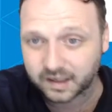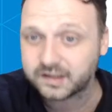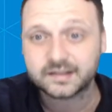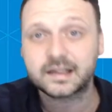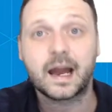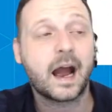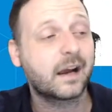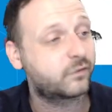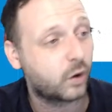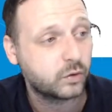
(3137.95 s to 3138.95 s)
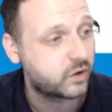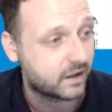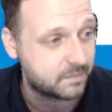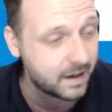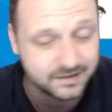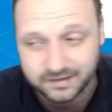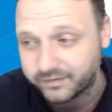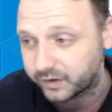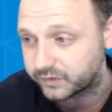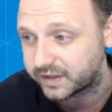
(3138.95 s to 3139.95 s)
And you can see, I've told you guys, my team
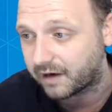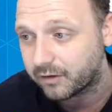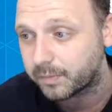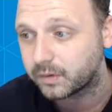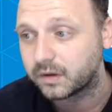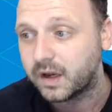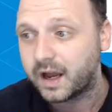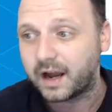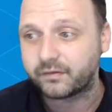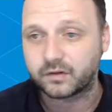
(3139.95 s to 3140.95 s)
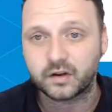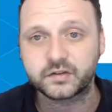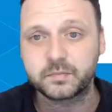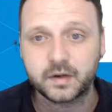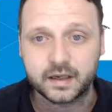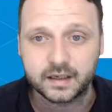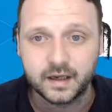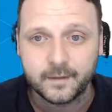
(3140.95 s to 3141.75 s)
value is terrible. I've lost money.